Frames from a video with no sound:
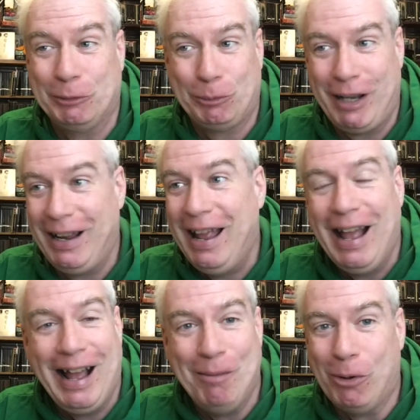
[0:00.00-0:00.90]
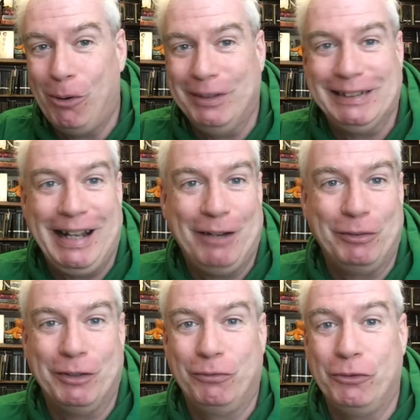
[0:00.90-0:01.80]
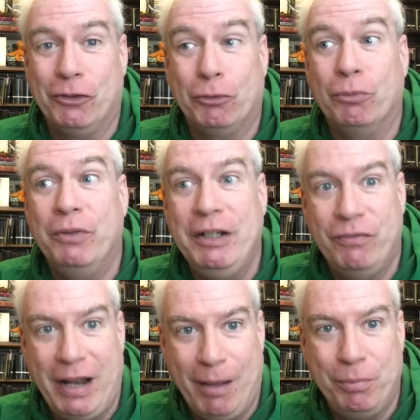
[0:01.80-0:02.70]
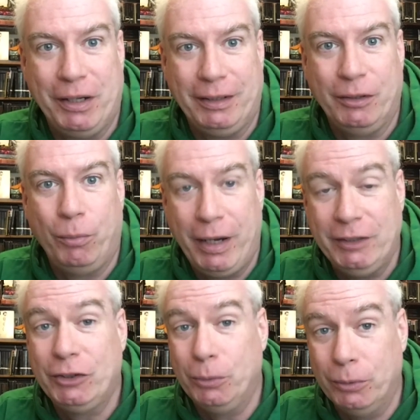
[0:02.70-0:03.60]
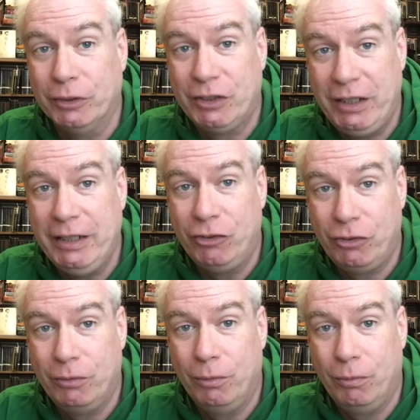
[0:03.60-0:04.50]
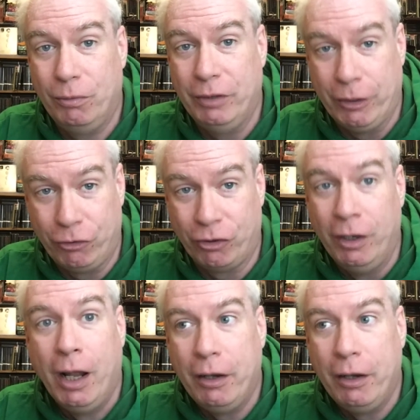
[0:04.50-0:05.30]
That's why I'm always an advocate for just revamping the way schools teach literature,